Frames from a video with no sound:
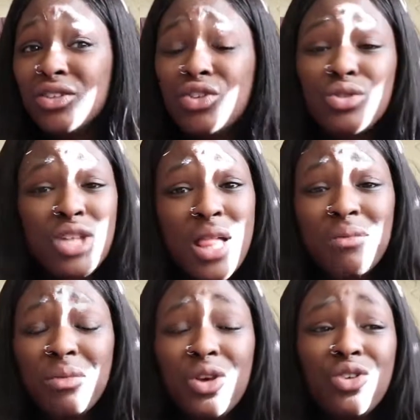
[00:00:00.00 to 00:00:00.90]
you
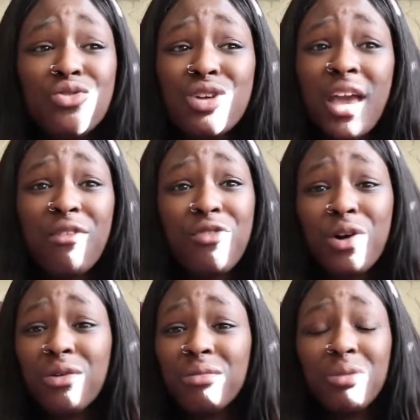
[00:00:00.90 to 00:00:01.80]
telling me you can't
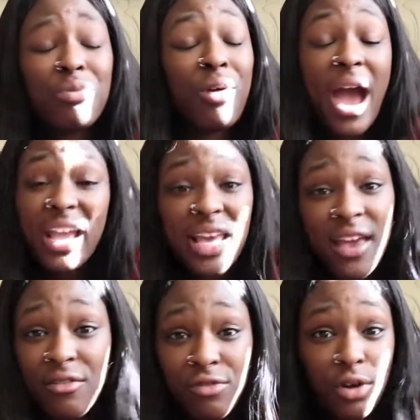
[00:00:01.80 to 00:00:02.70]
fuck with me, bro, I
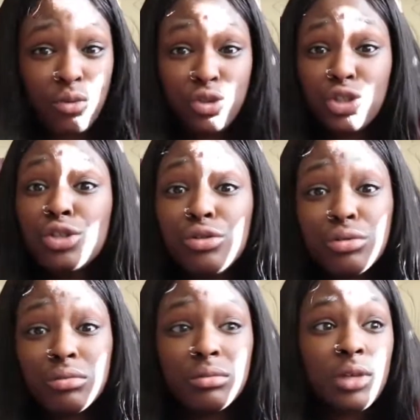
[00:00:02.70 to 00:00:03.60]
can't fuck with
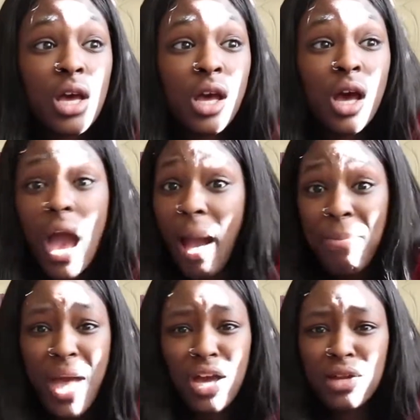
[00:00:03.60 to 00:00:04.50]
you.
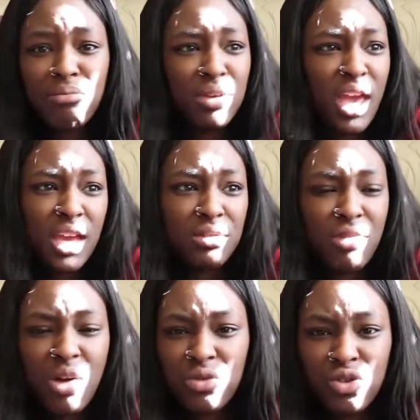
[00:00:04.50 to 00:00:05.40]
I'm not gonna be hanging
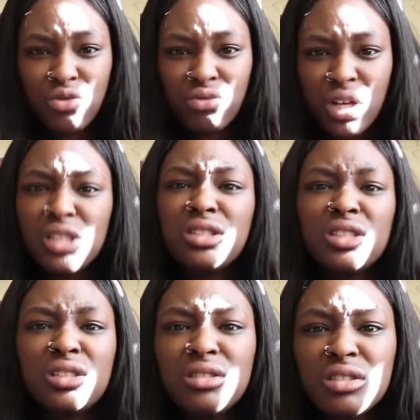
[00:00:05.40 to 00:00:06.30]
around with no
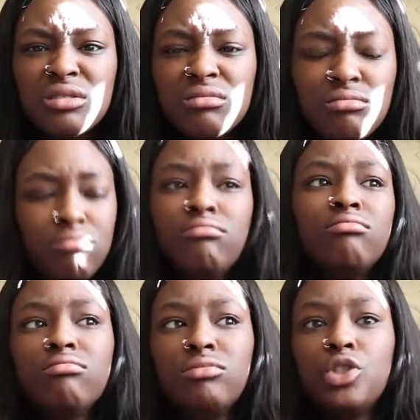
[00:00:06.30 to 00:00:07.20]
racist.
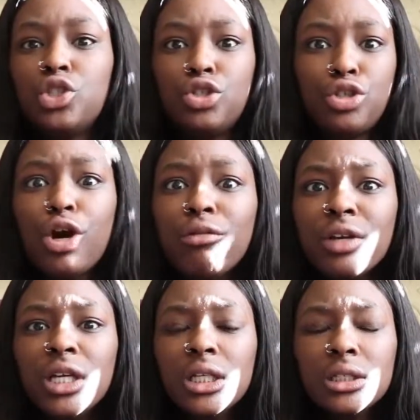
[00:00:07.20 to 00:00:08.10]

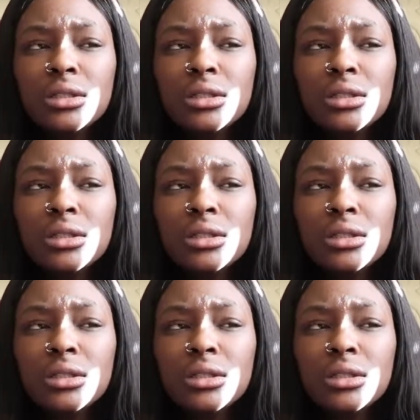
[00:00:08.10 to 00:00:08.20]
Sorry.